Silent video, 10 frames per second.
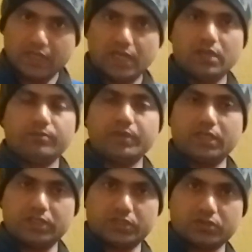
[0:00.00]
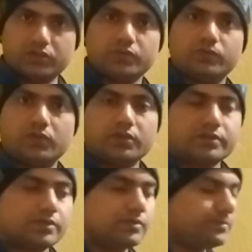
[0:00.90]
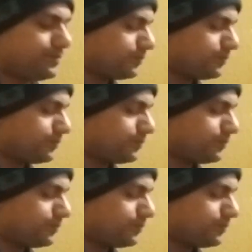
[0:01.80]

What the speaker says: help in research works